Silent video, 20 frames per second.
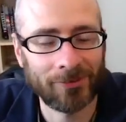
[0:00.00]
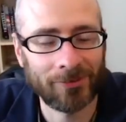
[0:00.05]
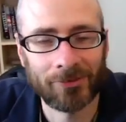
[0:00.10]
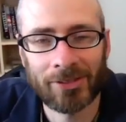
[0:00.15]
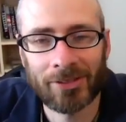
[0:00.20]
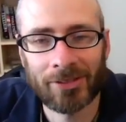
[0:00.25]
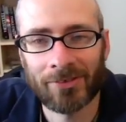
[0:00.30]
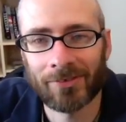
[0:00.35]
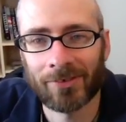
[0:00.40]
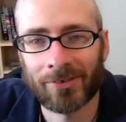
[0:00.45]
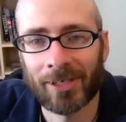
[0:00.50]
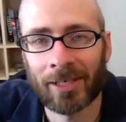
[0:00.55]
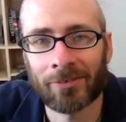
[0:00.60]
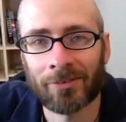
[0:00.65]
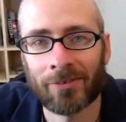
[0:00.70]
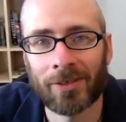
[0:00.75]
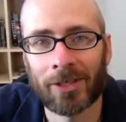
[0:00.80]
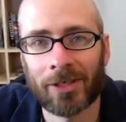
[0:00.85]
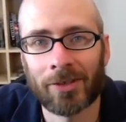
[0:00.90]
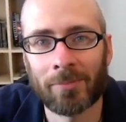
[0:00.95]
so he's
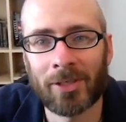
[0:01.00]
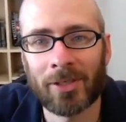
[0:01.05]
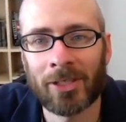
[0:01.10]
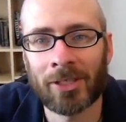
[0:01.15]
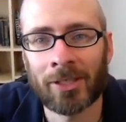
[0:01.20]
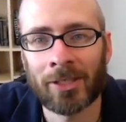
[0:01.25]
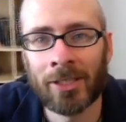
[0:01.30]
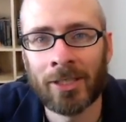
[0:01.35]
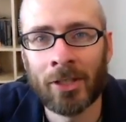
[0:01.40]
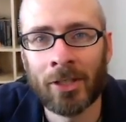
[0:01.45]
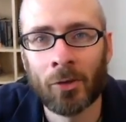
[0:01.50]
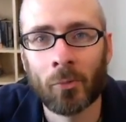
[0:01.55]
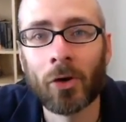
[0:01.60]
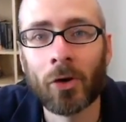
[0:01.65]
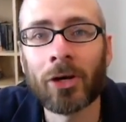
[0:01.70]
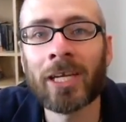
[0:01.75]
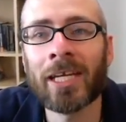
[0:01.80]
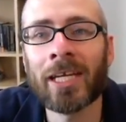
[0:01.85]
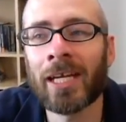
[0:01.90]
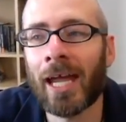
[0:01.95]
actually going to be
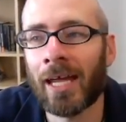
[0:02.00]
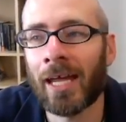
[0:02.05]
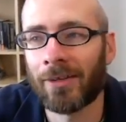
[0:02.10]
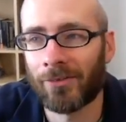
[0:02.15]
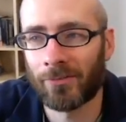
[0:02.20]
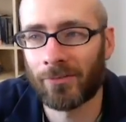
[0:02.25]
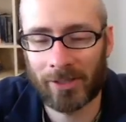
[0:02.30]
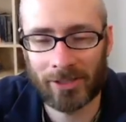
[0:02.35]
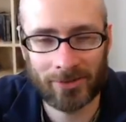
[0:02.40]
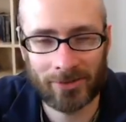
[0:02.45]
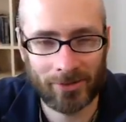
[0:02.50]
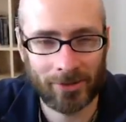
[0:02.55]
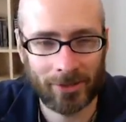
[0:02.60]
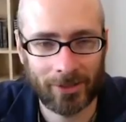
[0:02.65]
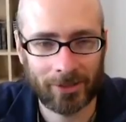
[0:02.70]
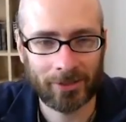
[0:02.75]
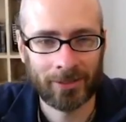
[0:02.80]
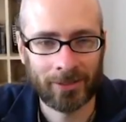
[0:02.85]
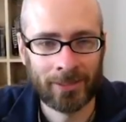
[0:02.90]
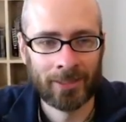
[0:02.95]
working as we
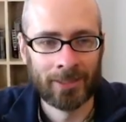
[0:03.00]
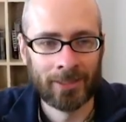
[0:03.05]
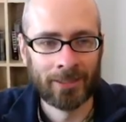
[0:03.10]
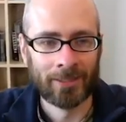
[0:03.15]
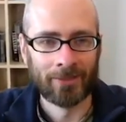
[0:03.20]
talk.